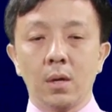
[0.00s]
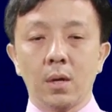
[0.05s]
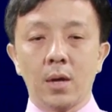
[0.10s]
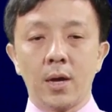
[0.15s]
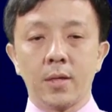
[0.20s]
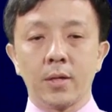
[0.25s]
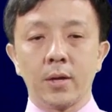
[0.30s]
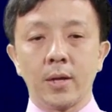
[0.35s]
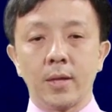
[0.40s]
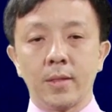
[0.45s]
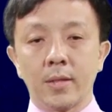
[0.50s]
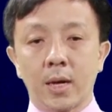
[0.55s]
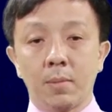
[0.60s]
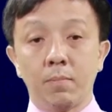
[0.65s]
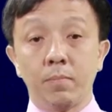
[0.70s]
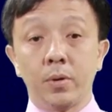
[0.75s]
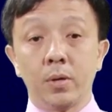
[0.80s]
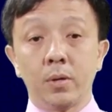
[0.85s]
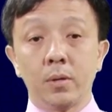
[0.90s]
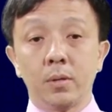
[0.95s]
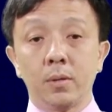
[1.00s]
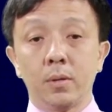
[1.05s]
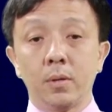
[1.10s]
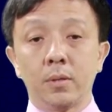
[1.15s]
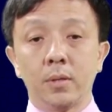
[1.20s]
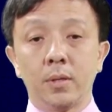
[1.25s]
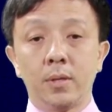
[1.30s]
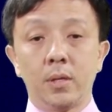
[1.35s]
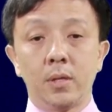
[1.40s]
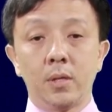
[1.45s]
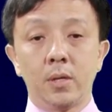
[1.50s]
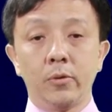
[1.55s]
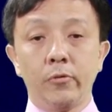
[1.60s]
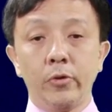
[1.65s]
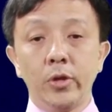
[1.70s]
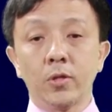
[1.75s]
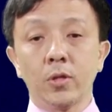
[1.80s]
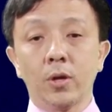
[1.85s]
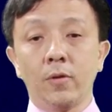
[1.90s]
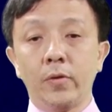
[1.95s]
as an example. The
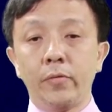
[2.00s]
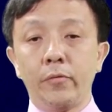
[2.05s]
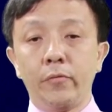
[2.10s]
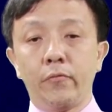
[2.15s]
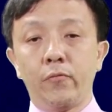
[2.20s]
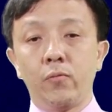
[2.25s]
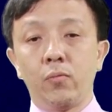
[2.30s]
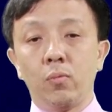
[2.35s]
risk of a